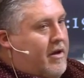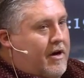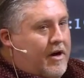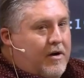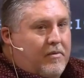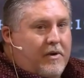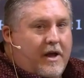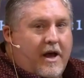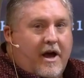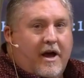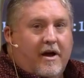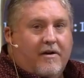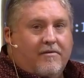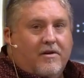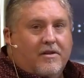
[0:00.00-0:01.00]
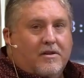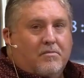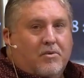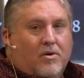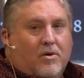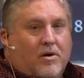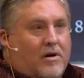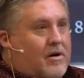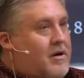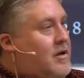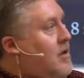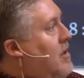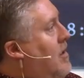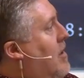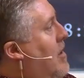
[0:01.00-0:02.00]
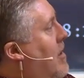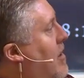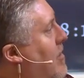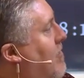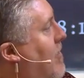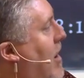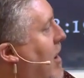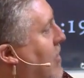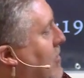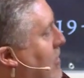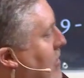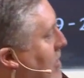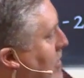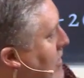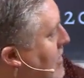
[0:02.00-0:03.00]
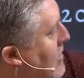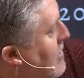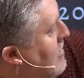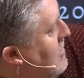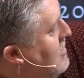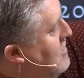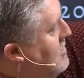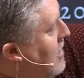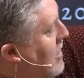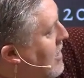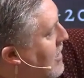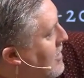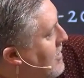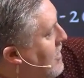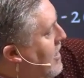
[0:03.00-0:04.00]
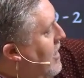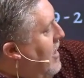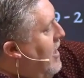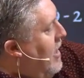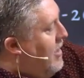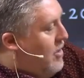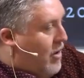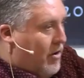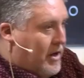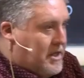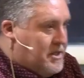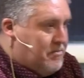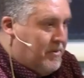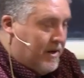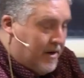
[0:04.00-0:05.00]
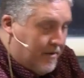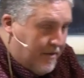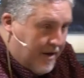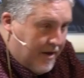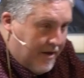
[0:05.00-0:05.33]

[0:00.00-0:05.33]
Here we have on the board Father, Son, and Holy Spirit.